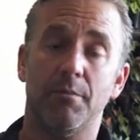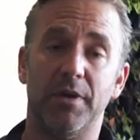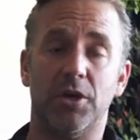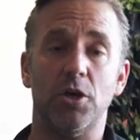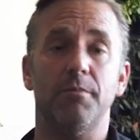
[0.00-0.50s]

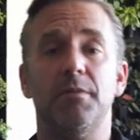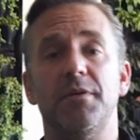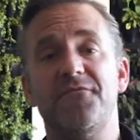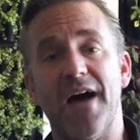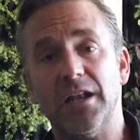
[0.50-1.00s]
Be human,
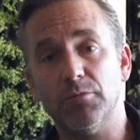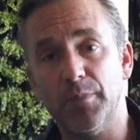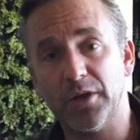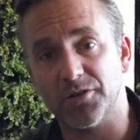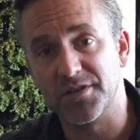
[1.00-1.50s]
be valuable,
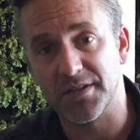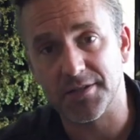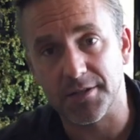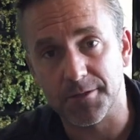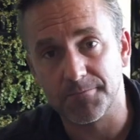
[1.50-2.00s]
be
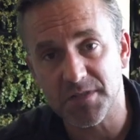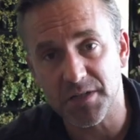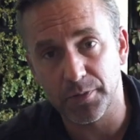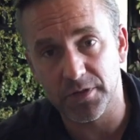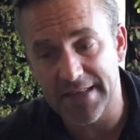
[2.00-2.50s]
consistent.
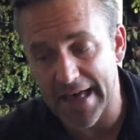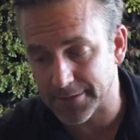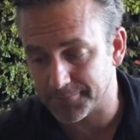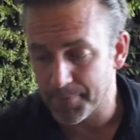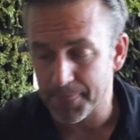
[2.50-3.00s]
Simple as
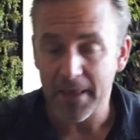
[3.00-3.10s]
that.